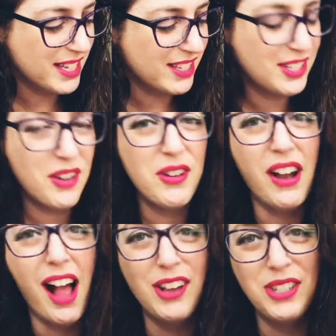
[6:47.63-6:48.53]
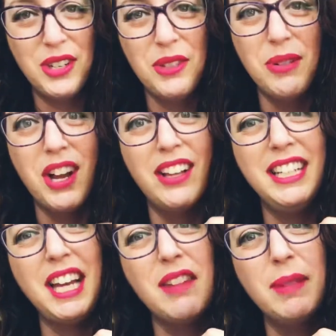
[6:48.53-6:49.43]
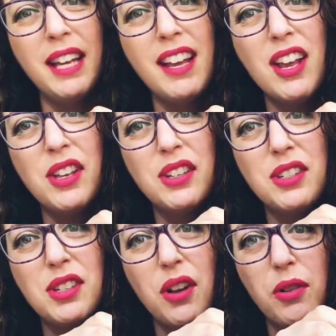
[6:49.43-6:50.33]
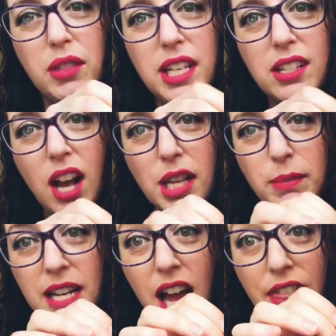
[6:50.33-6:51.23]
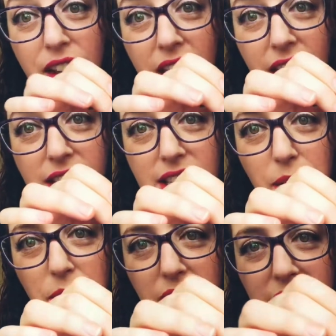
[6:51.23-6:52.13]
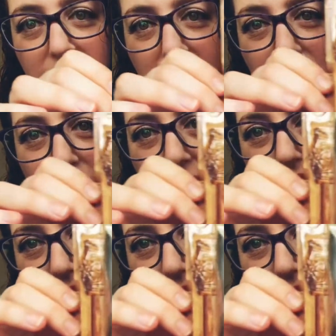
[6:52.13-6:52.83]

So I'll show you what all he gave me. So these cost me nothing because they were a gift.